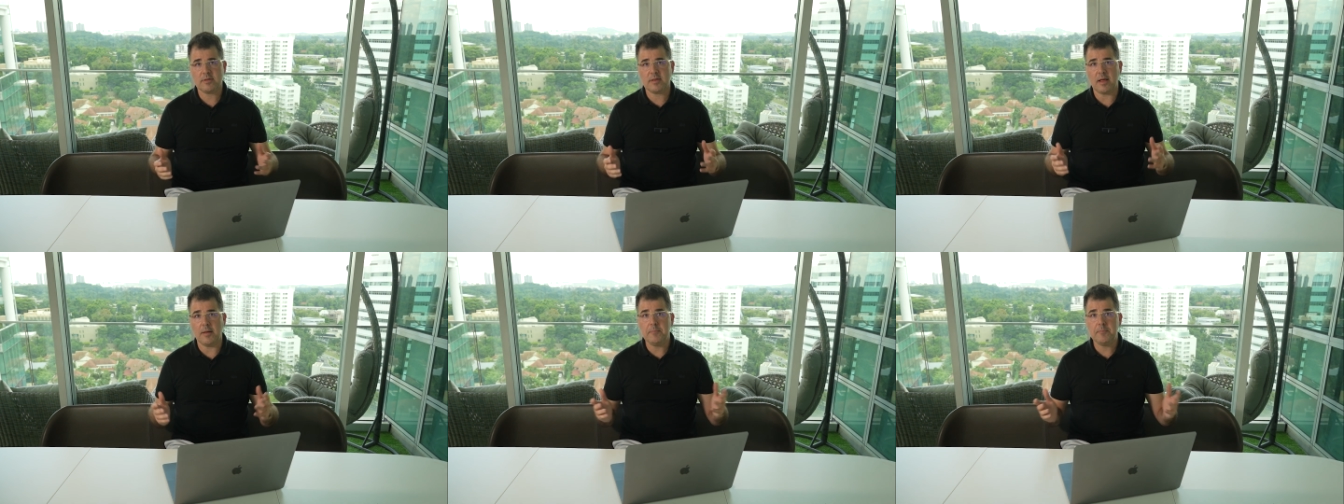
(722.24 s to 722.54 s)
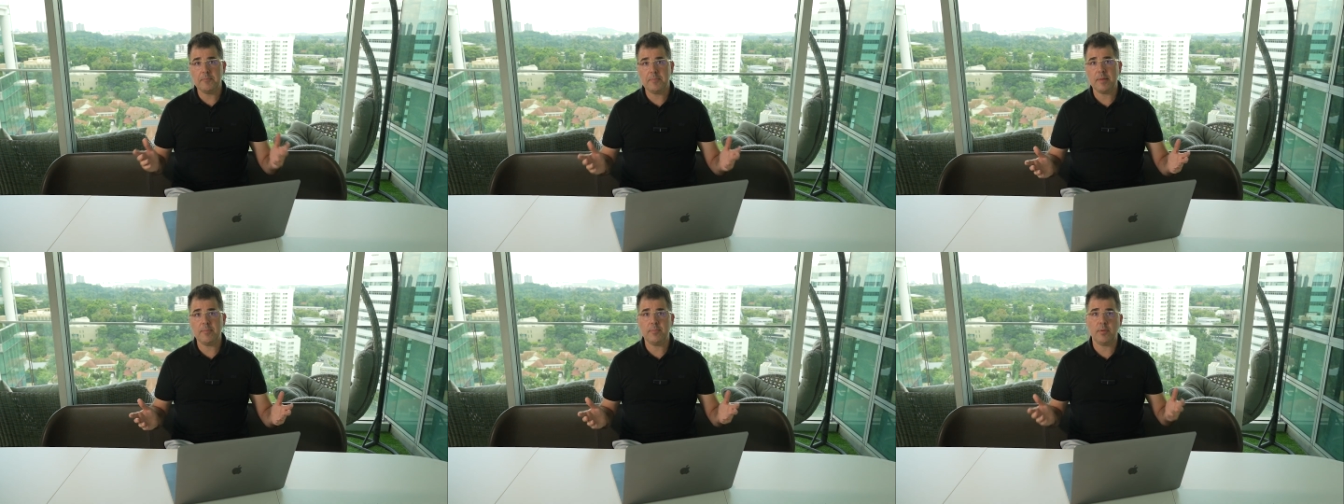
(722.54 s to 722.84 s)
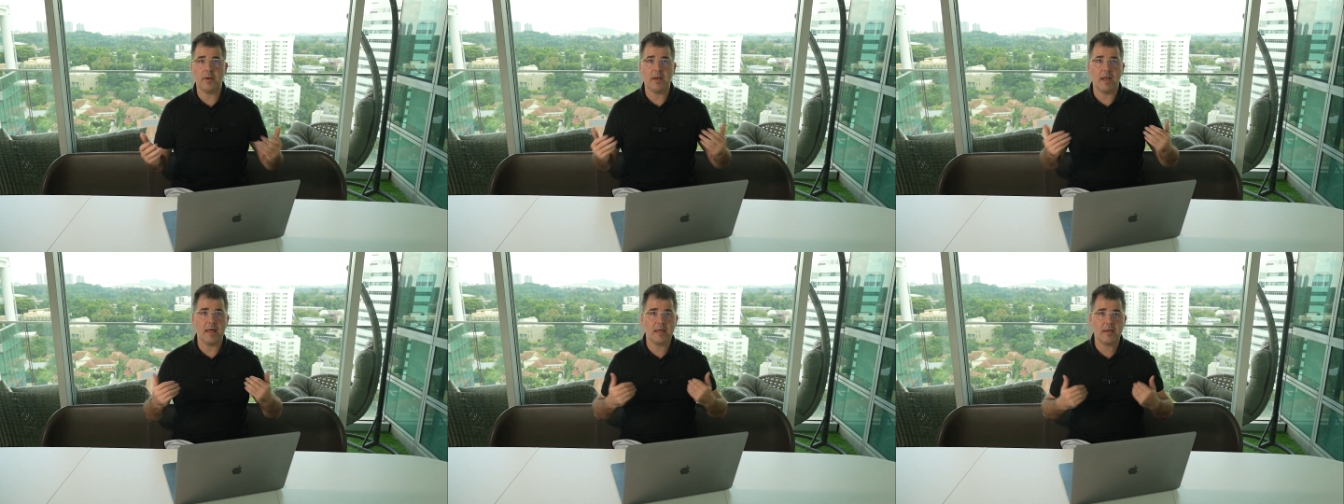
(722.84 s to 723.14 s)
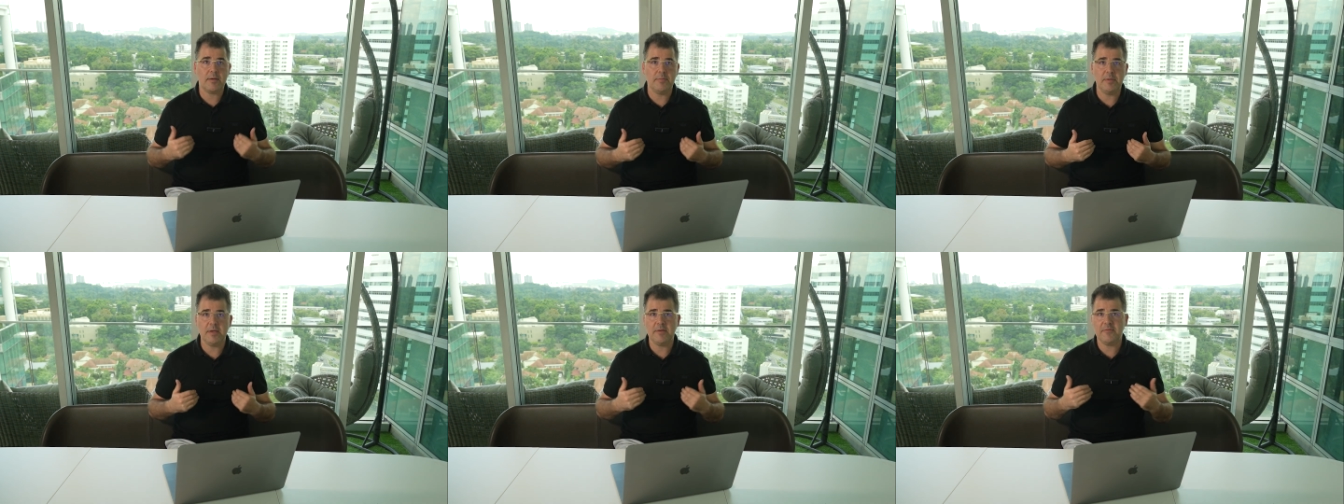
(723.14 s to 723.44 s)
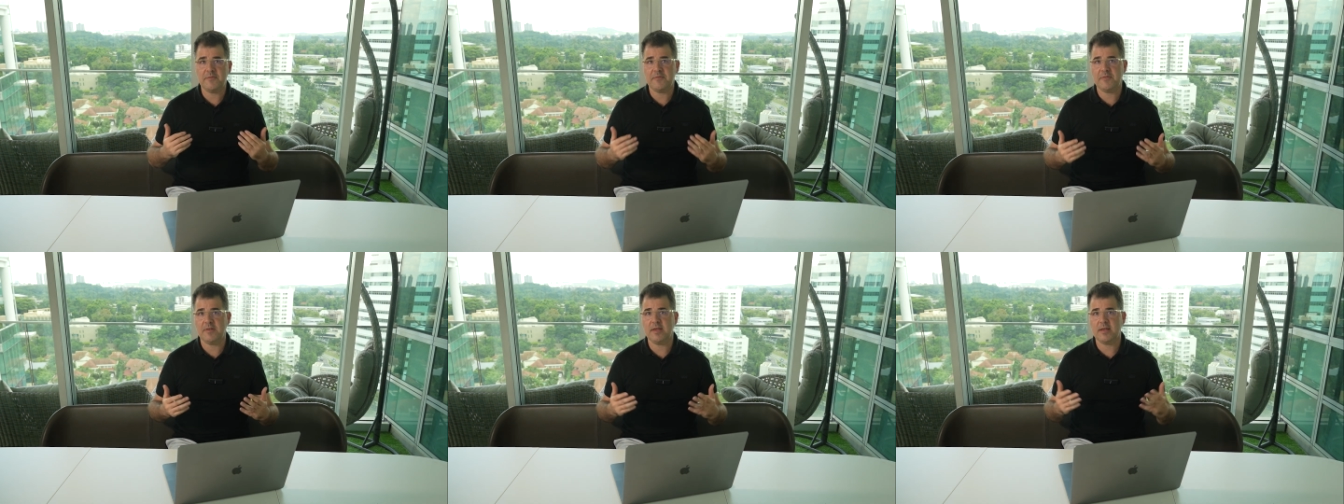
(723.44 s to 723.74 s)
Some people like me
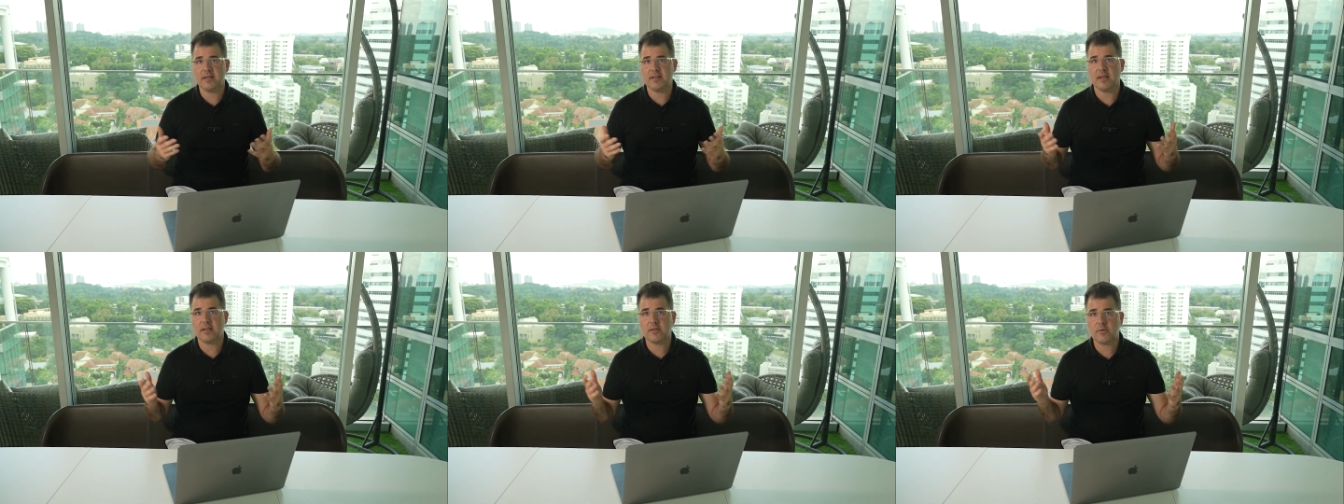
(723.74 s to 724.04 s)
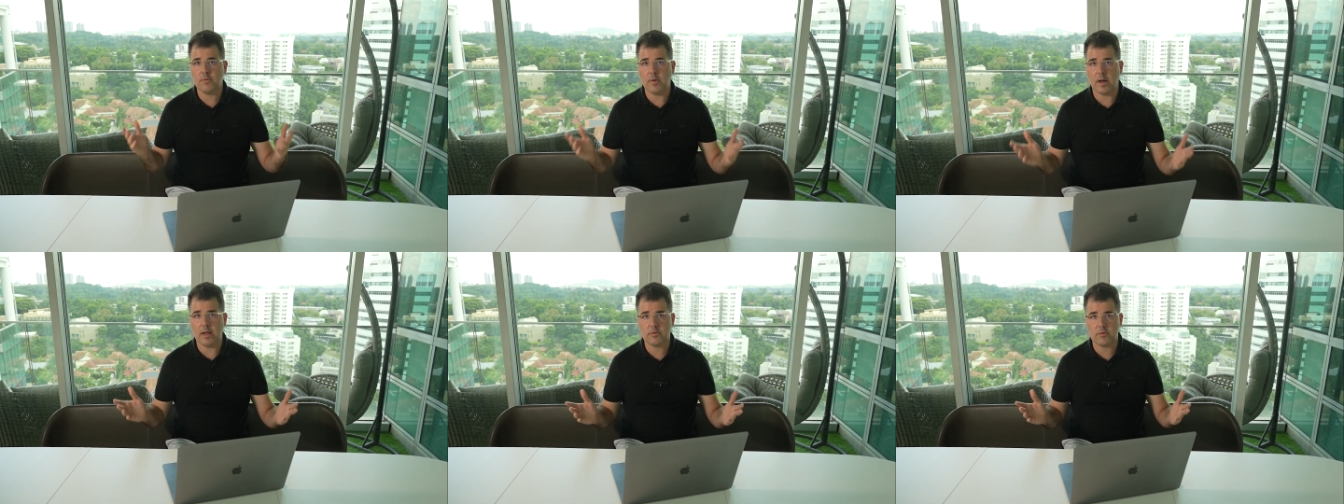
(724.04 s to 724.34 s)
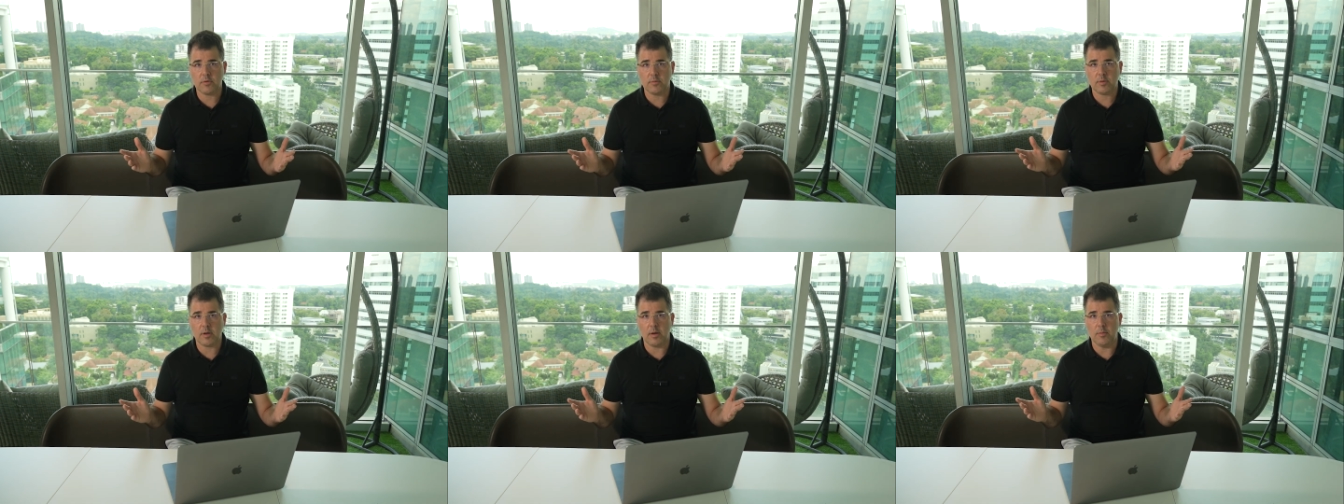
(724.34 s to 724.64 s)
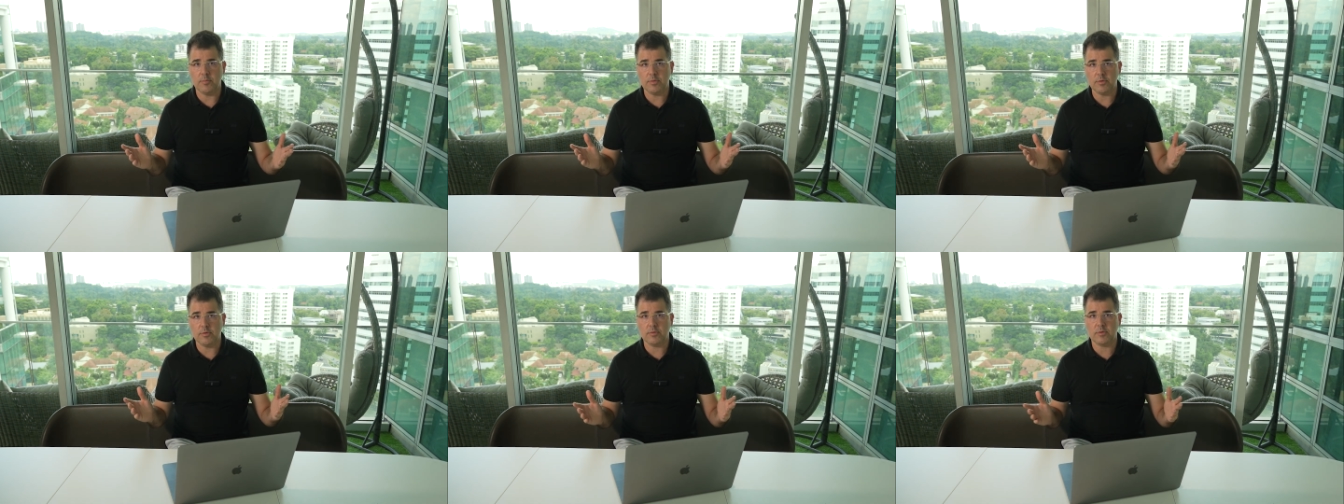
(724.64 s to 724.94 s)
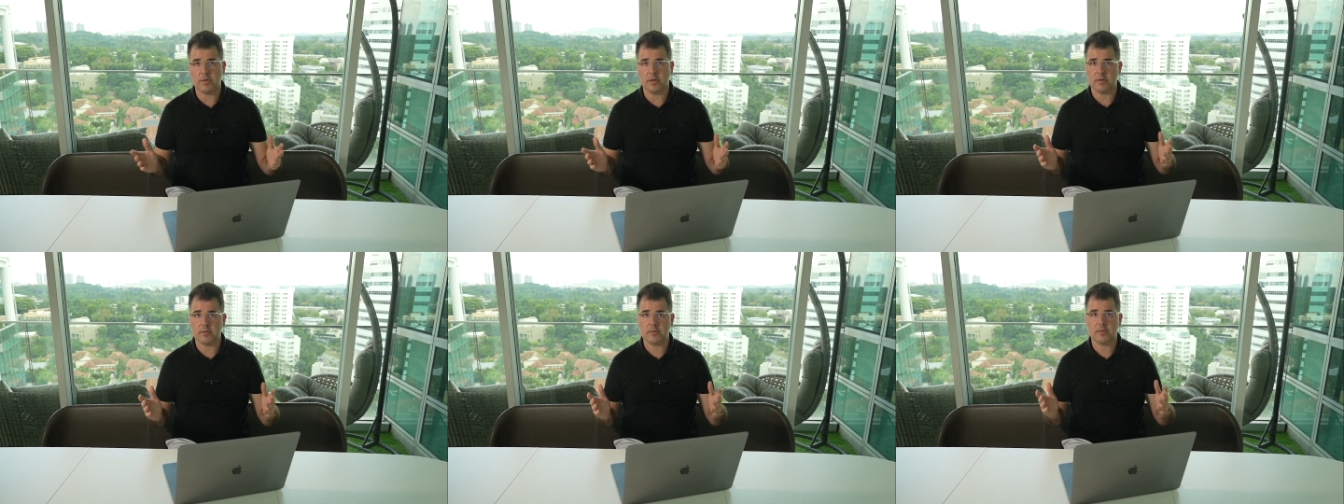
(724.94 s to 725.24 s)
think that quantum
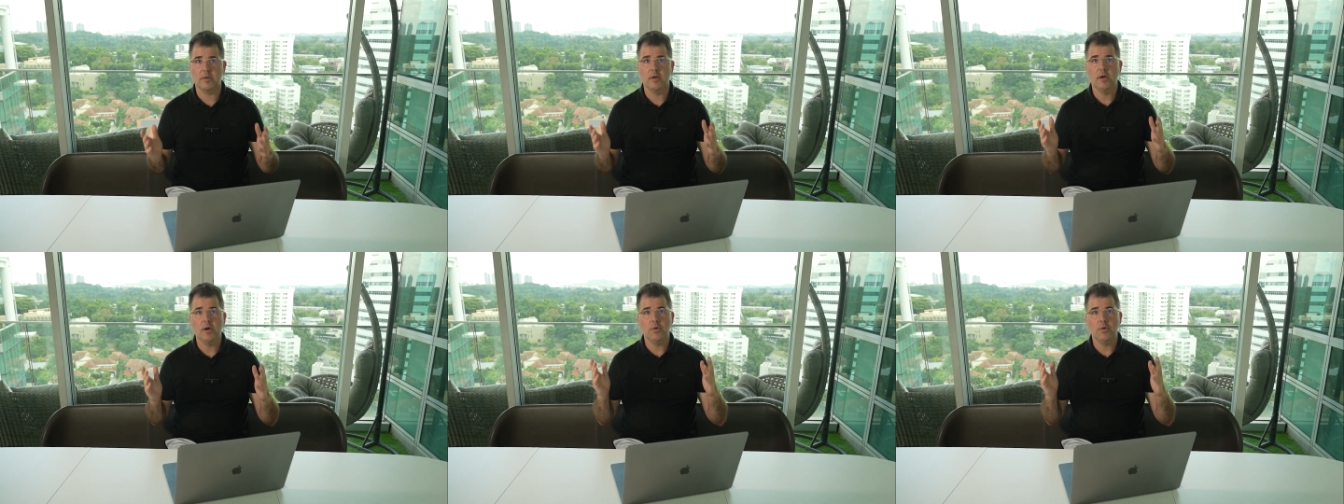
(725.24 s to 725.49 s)
computers